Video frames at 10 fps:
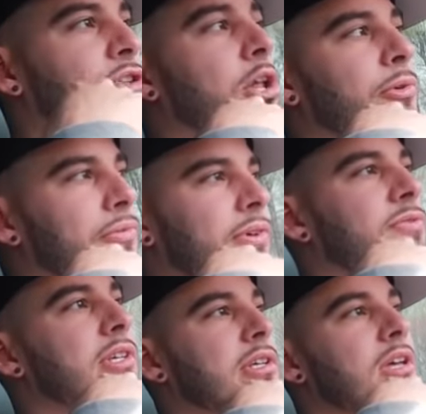a dollar
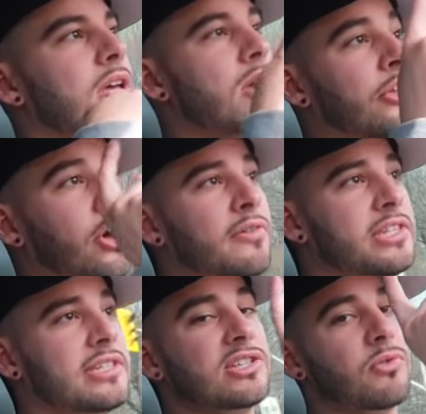fifty dollar
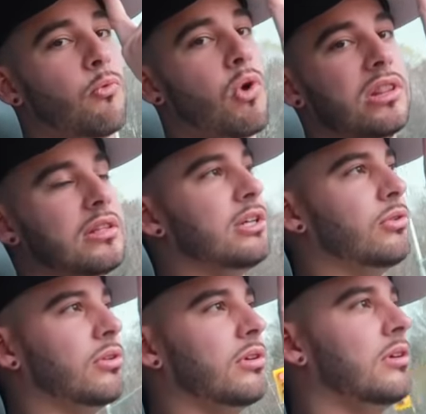fifty cents for one
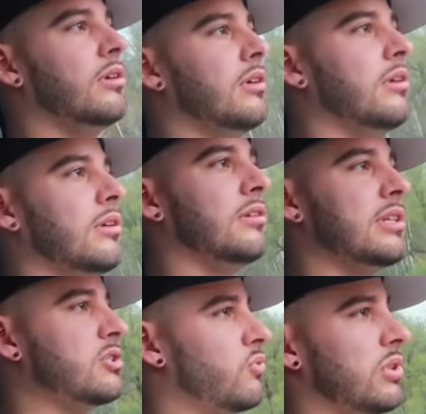liter it's